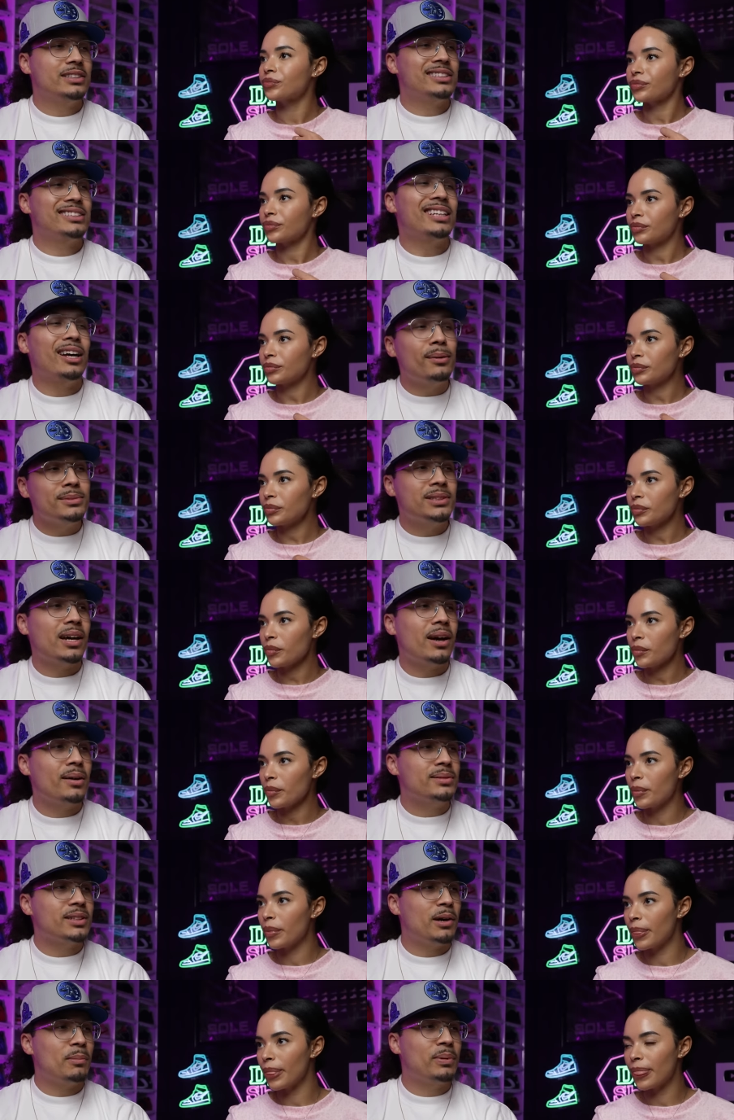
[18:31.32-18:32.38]

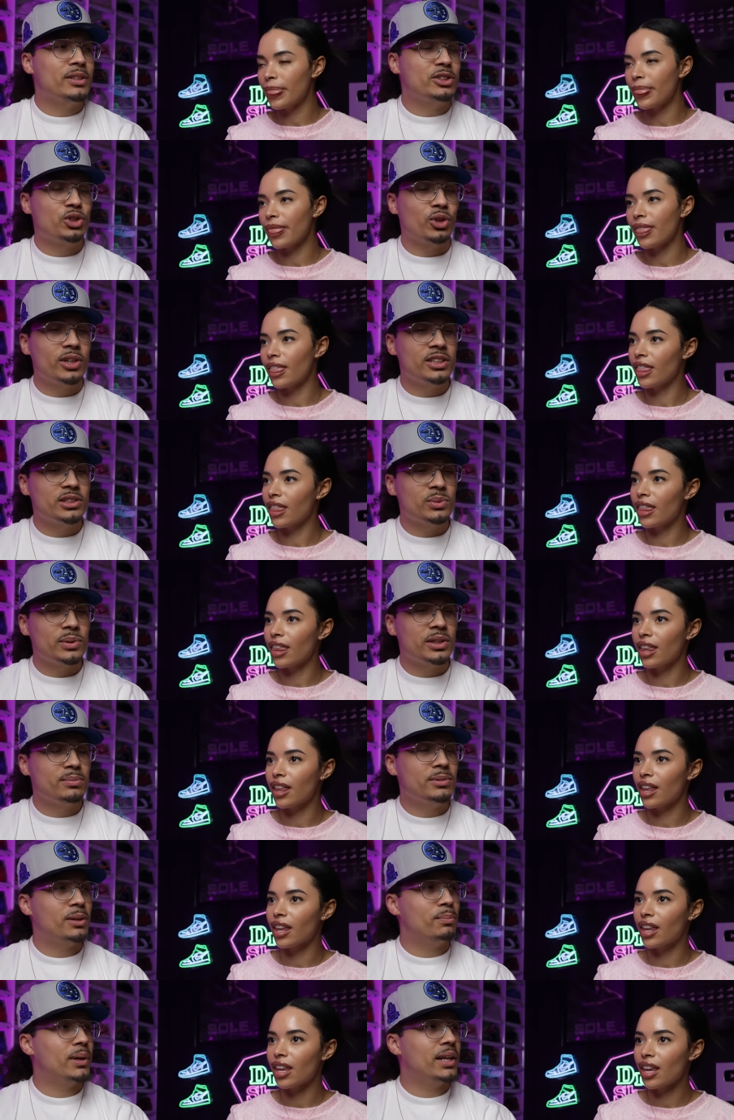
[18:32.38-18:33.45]
Speaker 1: sometimes I'll put Jordans with
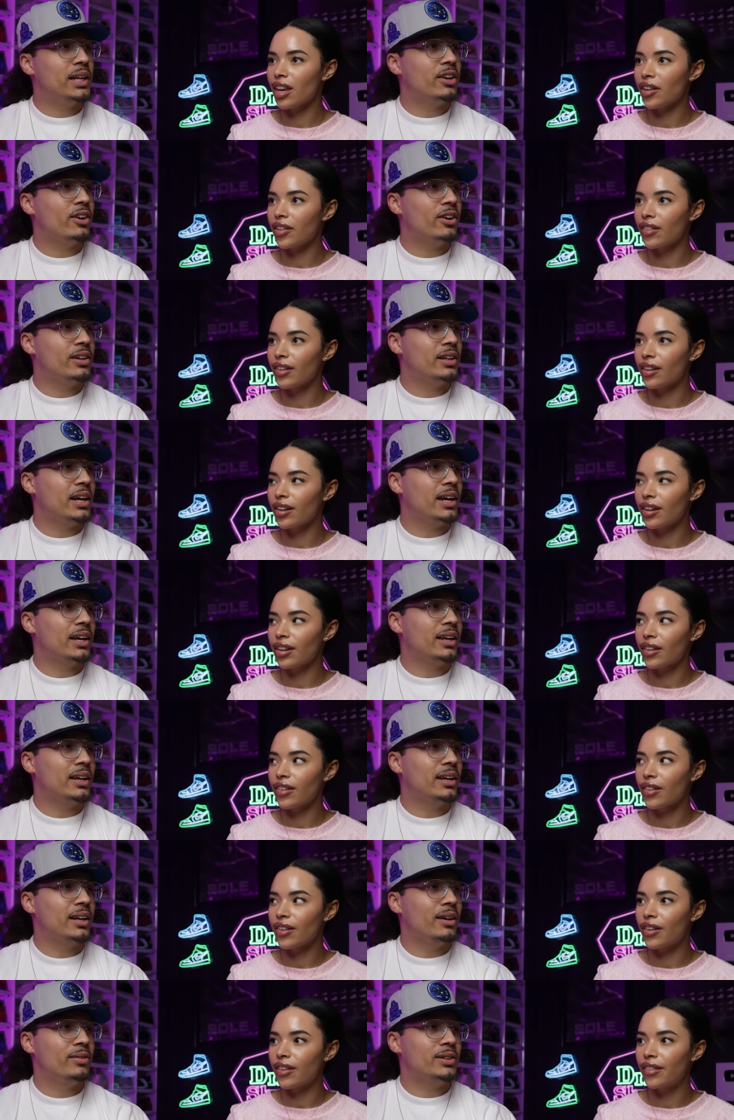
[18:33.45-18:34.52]
them depending on like
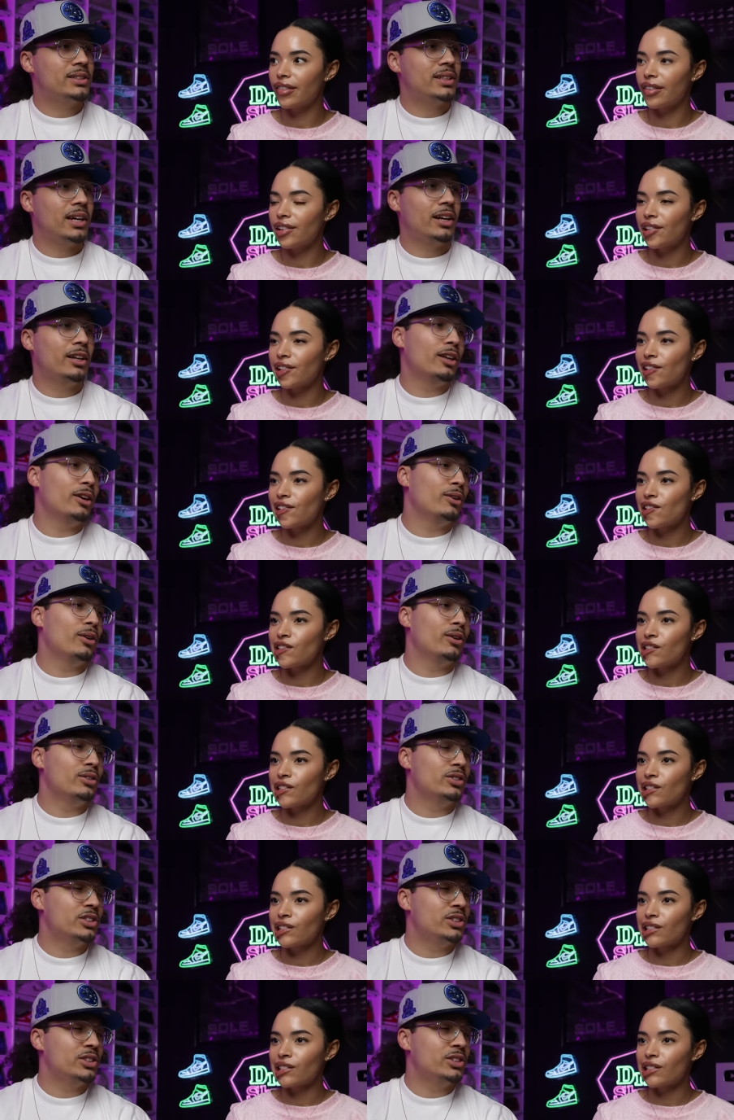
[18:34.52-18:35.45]
if it's like a low